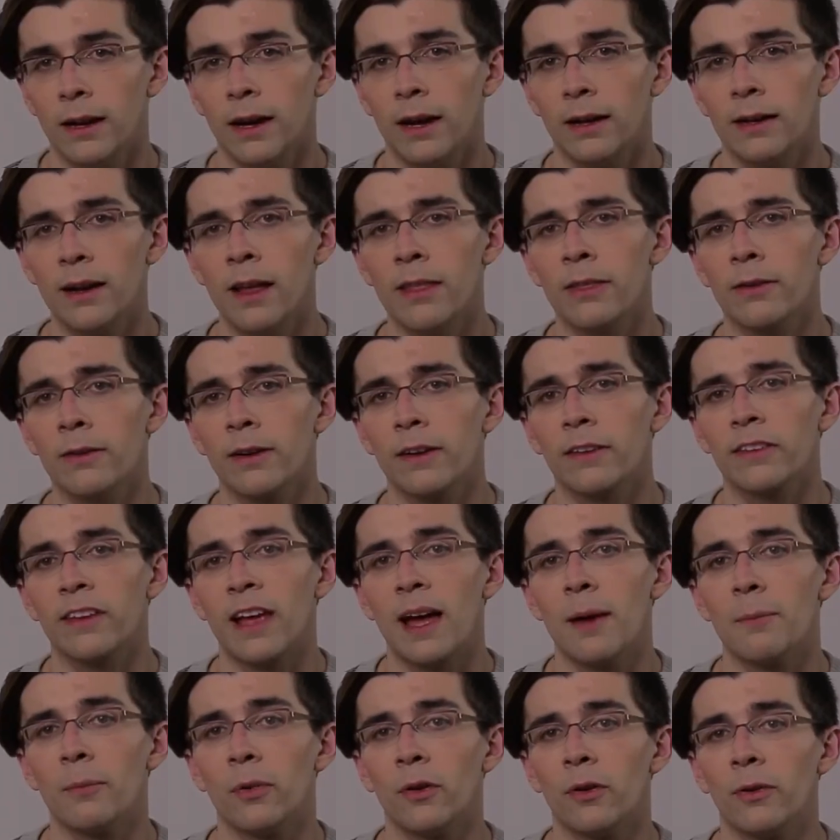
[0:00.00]
Another
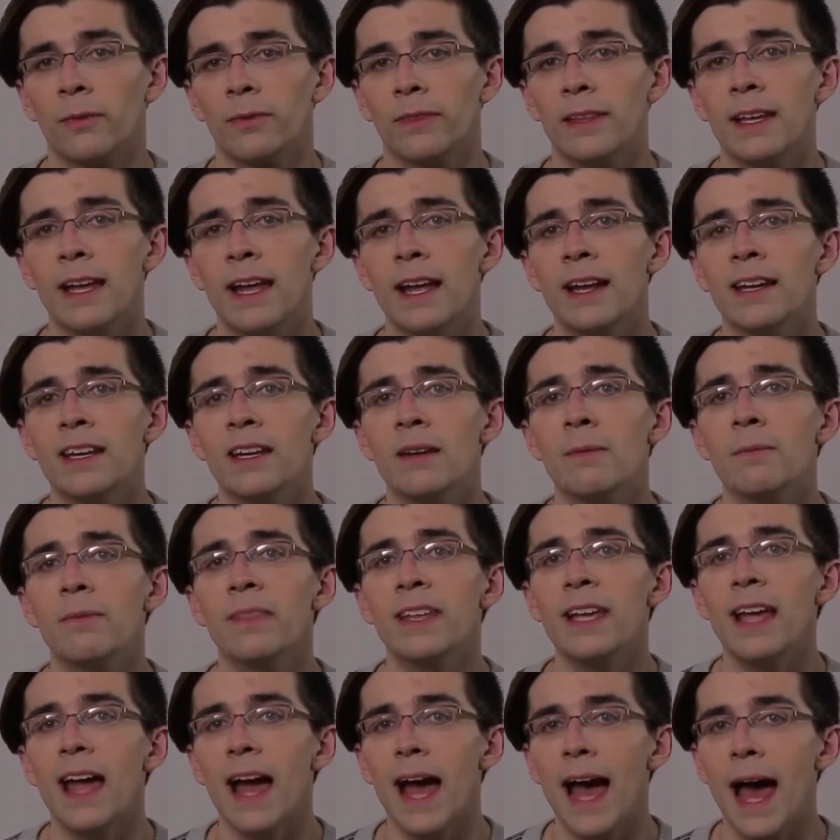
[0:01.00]
example, the idiom
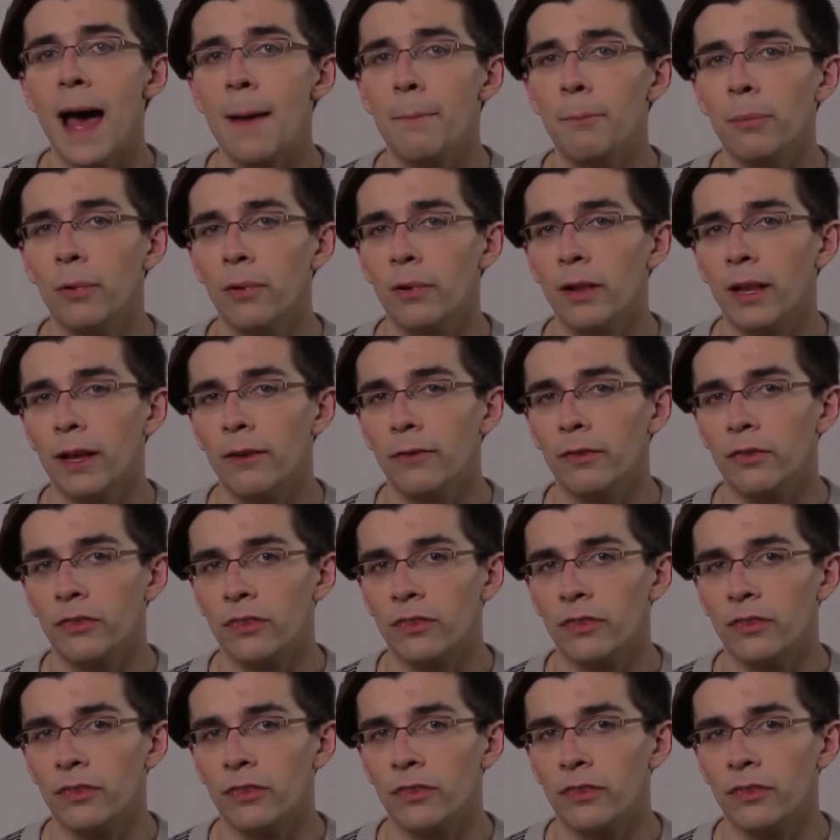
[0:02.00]
the apple of